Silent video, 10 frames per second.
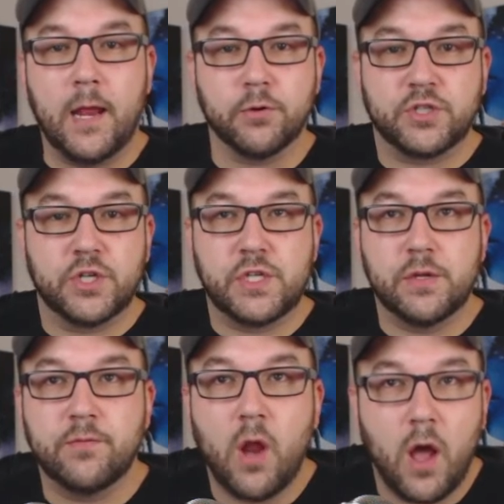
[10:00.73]
language. Just
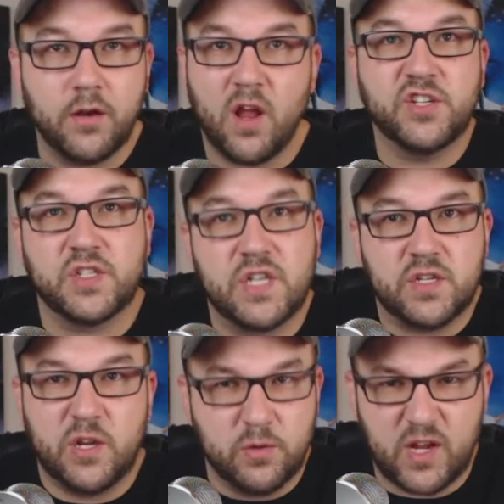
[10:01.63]
not just
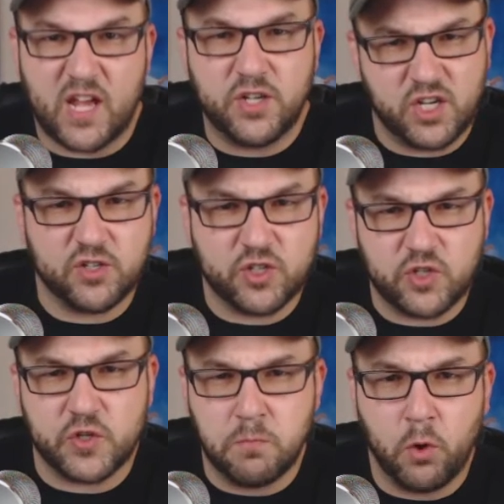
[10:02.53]
he had like just
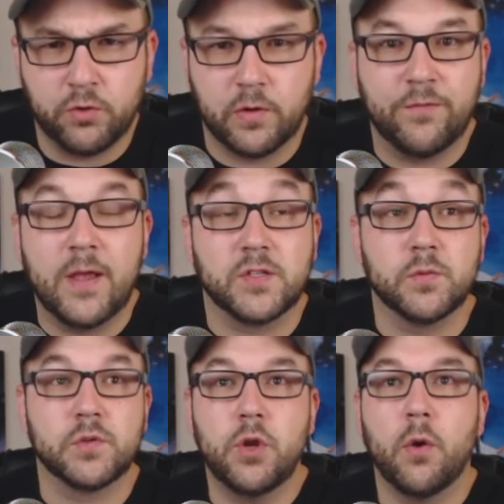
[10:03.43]
a smoldering face. It
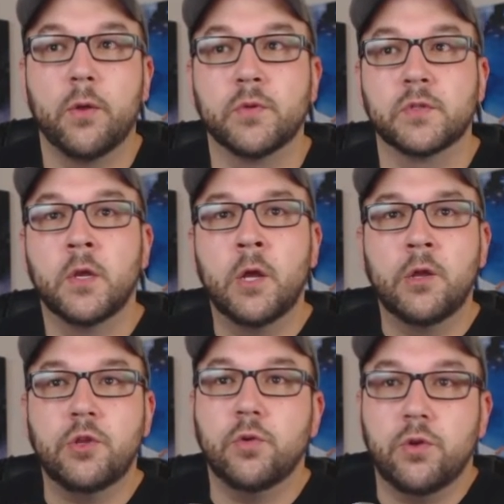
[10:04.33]
was
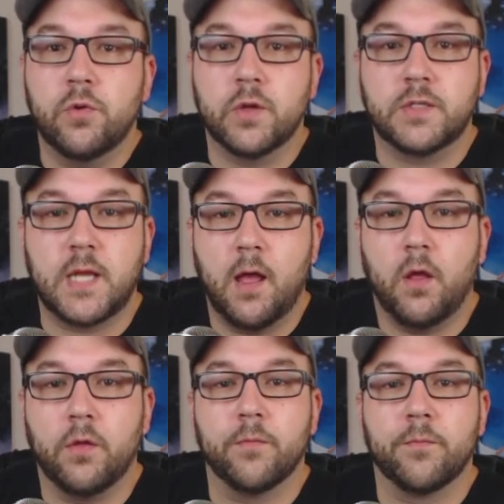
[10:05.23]
you could
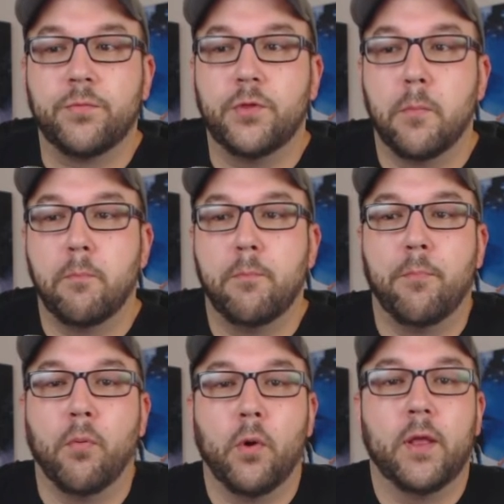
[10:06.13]
tell the
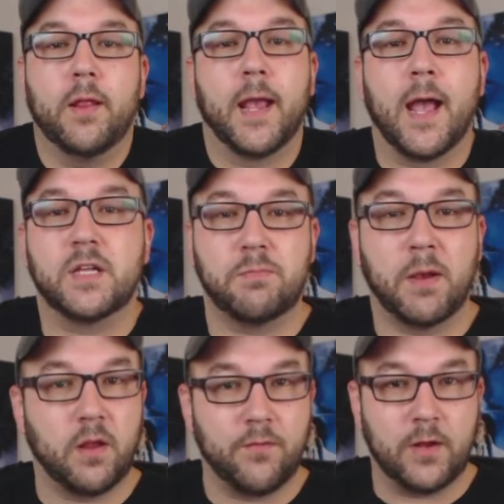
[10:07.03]
boiling
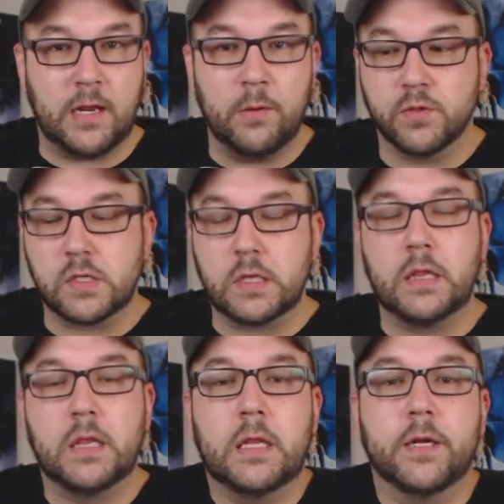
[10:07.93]
aspect of it. He was
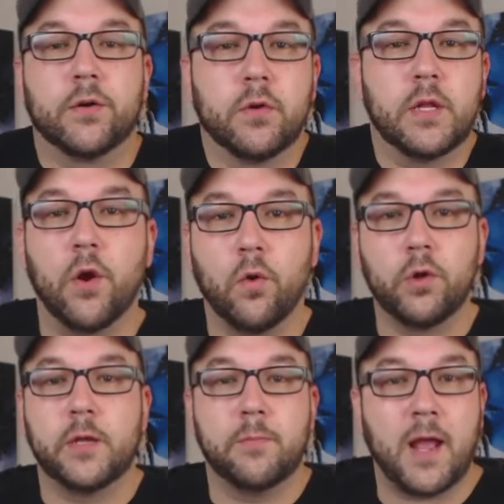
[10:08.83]
literally
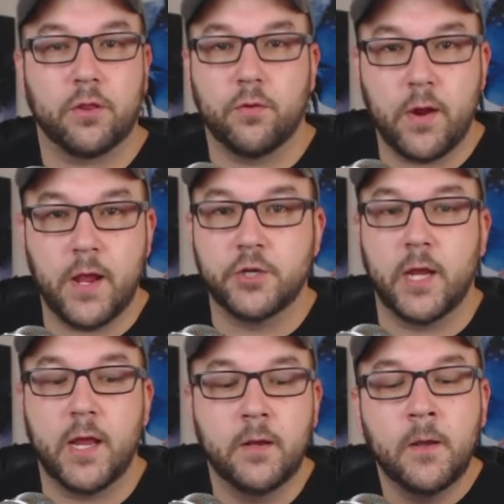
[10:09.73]
holding back the rage.
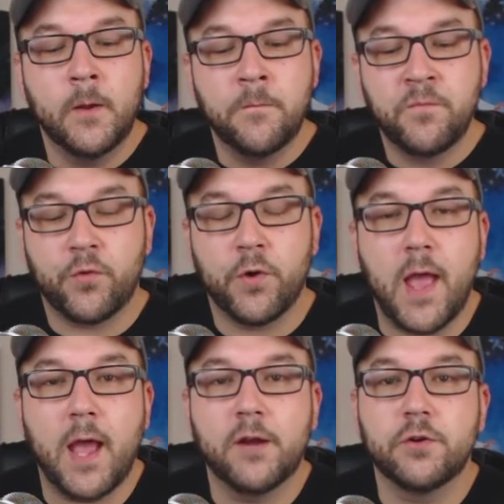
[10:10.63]
And for an
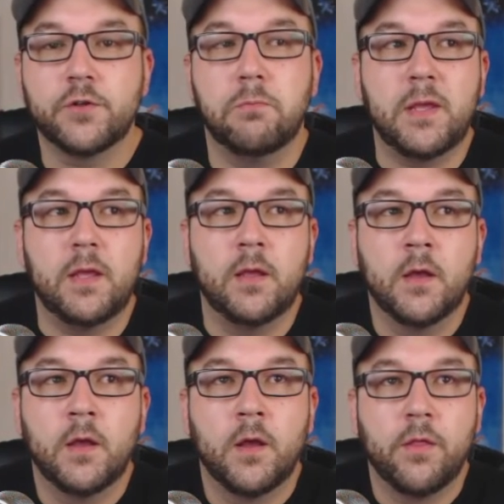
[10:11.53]
actor to be
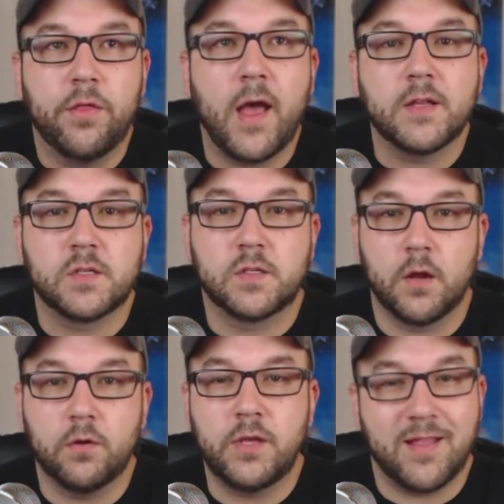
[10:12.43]
that
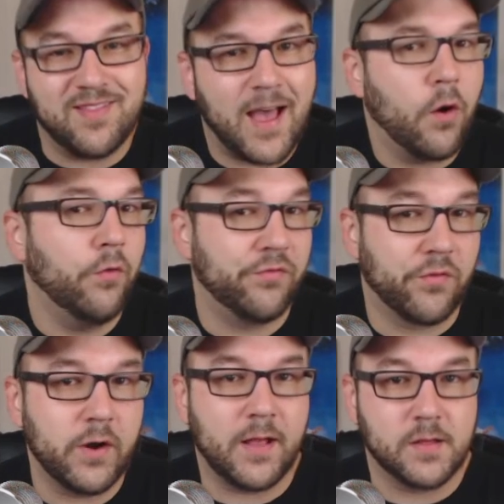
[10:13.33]
subtle yet that
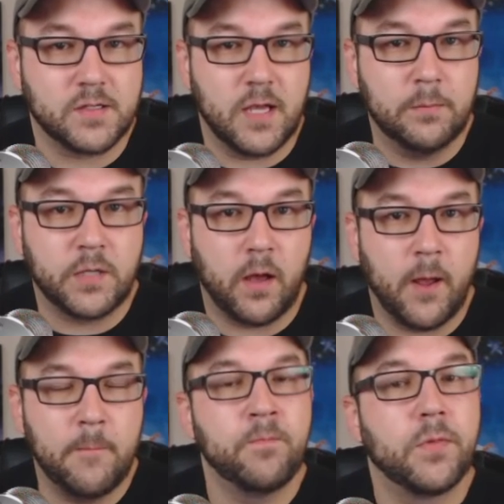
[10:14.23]
overt at the same
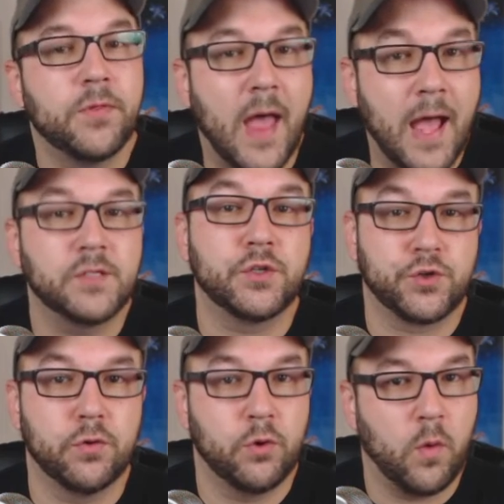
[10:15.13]
time, that's a
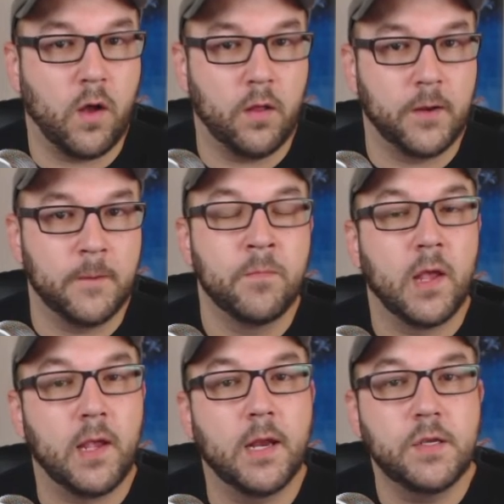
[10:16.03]
true quality.
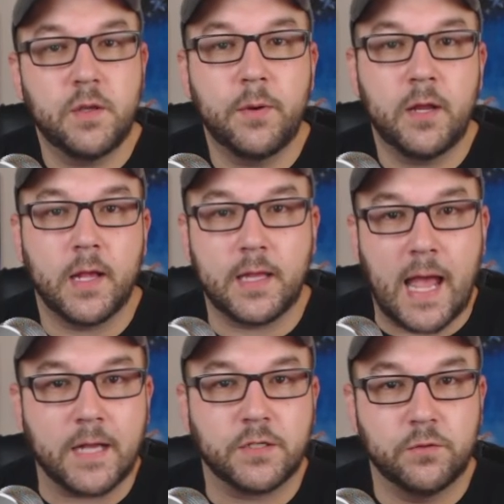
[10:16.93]
And getting somebody like
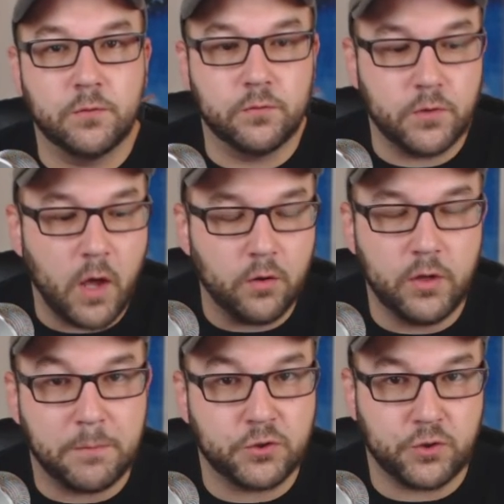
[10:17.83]
that to not
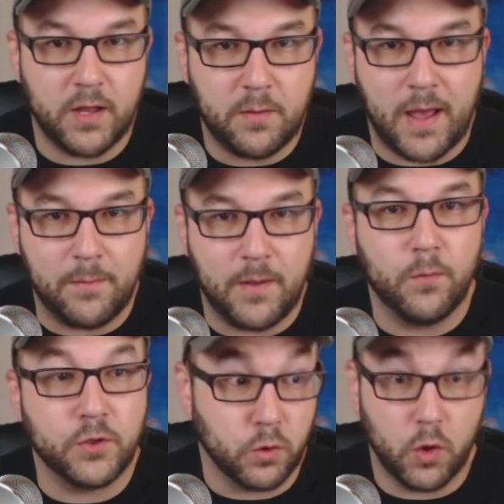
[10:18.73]
only portray the Batman,
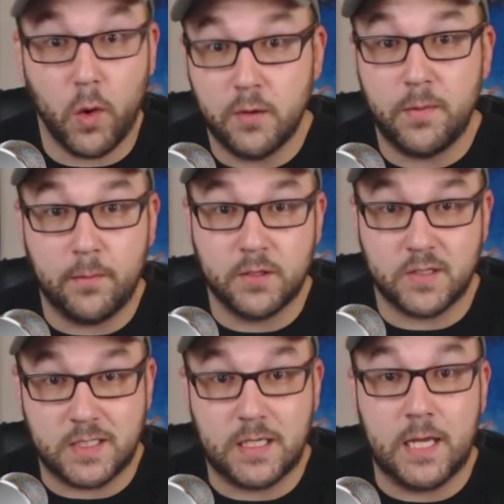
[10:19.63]
which we're going to be able to
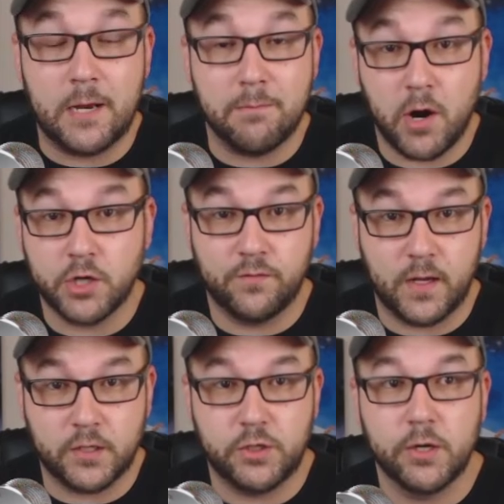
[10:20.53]
see in March of
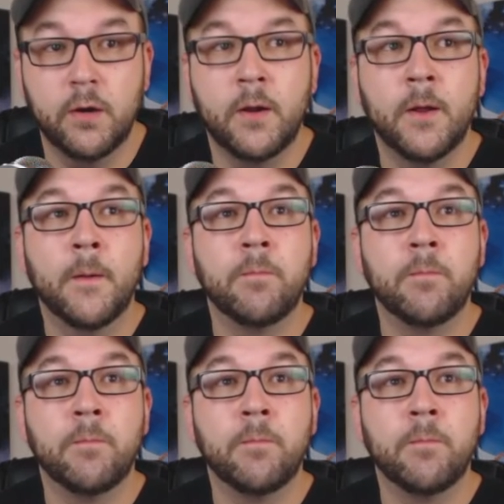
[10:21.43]
next year,